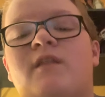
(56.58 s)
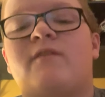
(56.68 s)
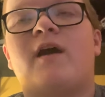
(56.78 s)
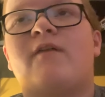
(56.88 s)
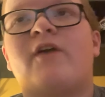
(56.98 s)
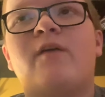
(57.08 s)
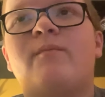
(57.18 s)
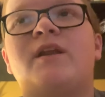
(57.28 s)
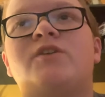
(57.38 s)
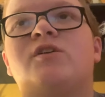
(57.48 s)
They've had how
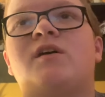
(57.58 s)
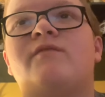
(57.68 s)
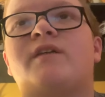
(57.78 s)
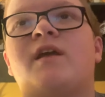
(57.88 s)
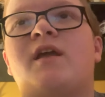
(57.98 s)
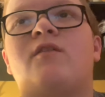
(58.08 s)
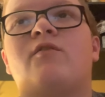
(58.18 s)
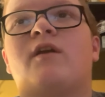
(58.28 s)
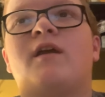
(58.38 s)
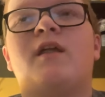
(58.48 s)
many drives? Can't
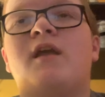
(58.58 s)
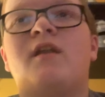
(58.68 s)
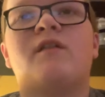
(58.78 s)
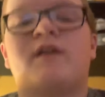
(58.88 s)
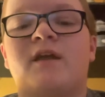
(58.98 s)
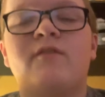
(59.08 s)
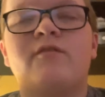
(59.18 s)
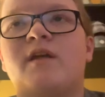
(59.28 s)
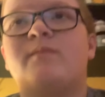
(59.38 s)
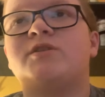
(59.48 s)
either ends an
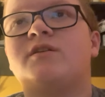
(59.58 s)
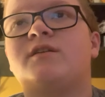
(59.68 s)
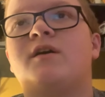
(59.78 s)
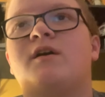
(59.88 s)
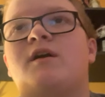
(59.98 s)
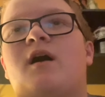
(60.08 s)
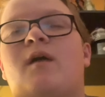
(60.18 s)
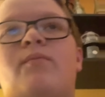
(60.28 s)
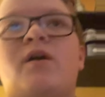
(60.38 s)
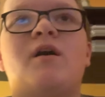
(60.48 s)
interception, a
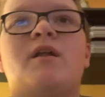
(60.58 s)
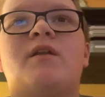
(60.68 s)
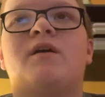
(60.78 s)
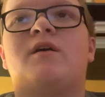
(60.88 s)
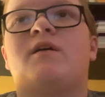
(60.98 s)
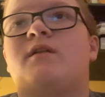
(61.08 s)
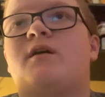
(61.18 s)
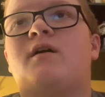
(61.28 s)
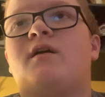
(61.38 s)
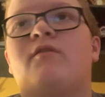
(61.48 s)
punt,
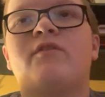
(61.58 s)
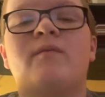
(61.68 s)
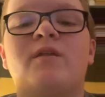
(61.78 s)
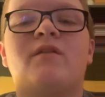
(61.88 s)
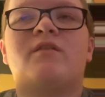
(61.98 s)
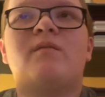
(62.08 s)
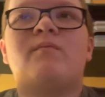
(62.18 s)
or something.